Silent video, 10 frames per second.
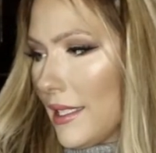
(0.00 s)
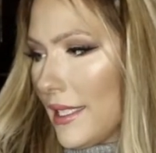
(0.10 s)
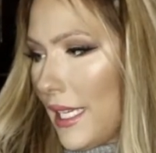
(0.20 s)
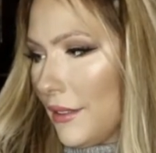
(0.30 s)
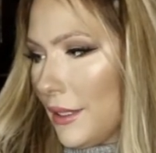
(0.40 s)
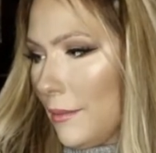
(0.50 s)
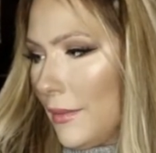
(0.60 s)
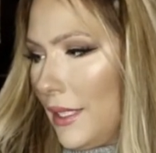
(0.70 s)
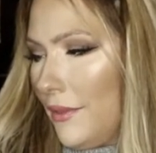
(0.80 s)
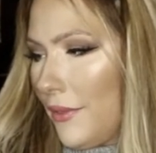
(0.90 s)
Serum
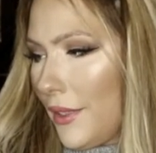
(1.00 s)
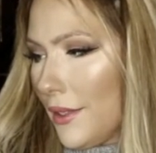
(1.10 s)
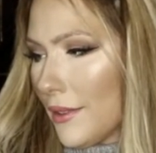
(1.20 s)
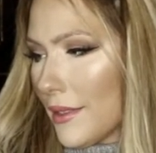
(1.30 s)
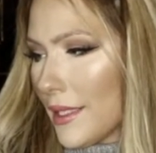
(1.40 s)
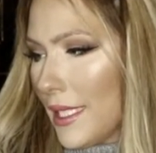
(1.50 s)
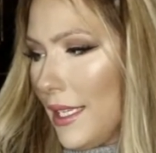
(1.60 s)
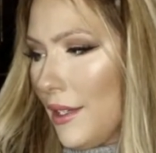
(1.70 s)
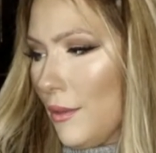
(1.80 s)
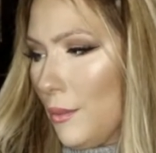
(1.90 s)
Infused
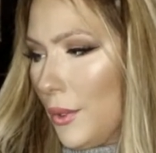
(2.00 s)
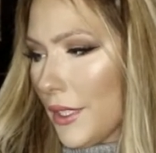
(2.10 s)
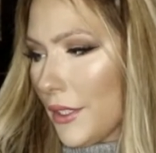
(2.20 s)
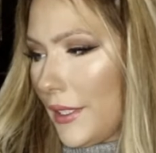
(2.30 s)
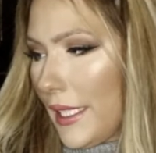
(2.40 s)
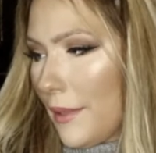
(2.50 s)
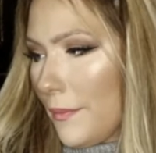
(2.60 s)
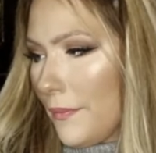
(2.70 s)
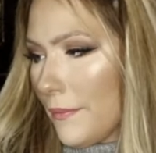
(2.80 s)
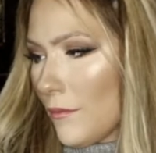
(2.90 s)
Water
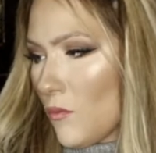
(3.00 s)
Cream.